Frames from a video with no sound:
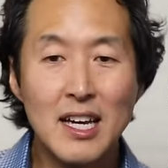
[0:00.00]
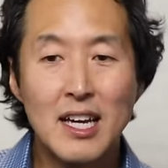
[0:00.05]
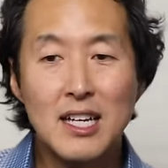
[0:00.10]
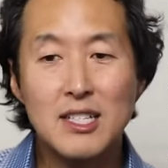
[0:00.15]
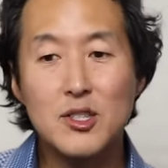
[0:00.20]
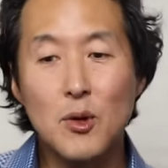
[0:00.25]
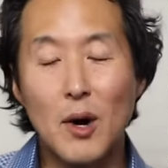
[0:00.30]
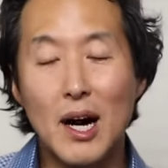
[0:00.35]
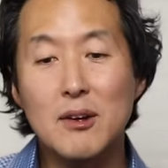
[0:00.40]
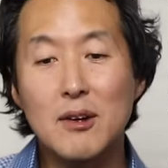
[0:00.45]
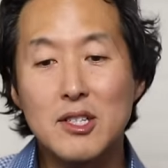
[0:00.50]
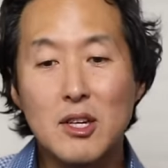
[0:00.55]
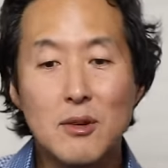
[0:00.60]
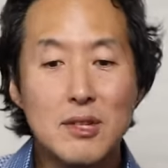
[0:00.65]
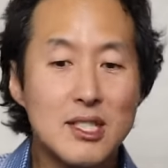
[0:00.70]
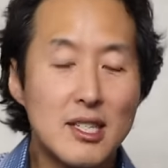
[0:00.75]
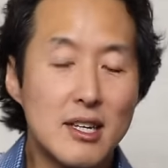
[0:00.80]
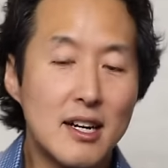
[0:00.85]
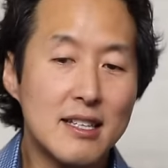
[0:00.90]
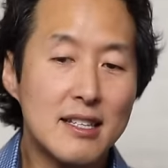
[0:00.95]
So I was
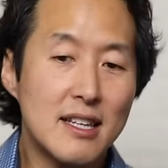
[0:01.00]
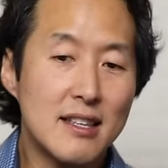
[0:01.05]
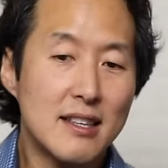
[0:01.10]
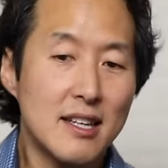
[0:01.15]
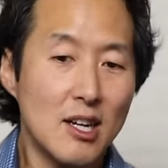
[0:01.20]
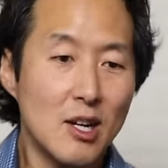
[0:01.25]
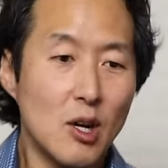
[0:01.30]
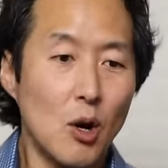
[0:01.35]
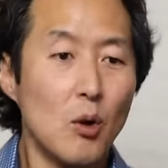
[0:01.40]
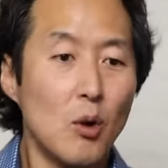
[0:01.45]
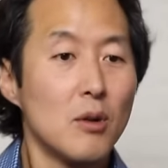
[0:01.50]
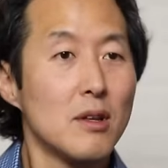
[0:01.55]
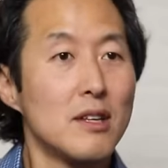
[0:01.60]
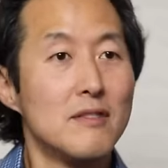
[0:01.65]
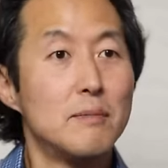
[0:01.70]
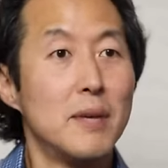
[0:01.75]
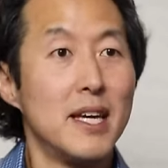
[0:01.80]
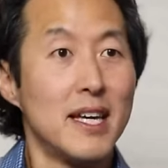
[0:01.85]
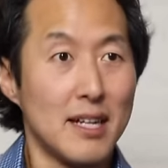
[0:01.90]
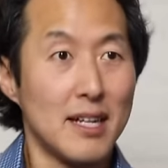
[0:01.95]
always taught that the goal
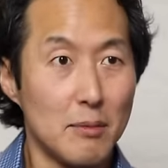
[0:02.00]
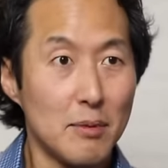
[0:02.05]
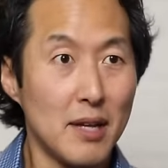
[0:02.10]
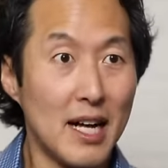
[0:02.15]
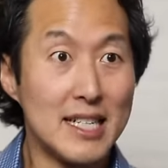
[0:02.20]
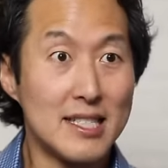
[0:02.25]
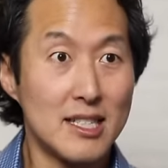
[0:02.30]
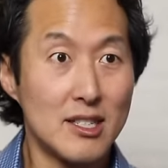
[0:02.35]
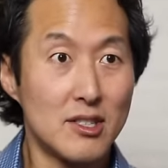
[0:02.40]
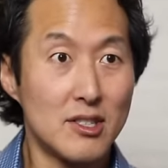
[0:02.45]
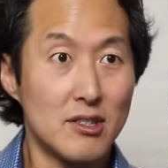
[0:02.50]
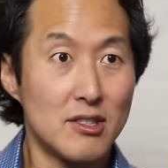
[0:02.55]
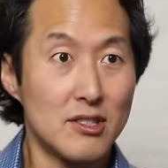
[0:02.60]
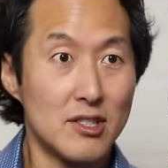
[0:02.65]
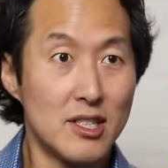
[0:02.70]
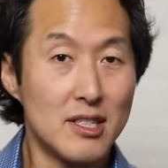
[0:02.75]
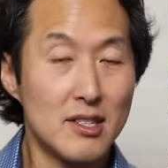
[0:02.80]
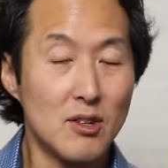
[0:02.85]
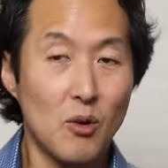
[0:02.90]
of being a plastic surgeon,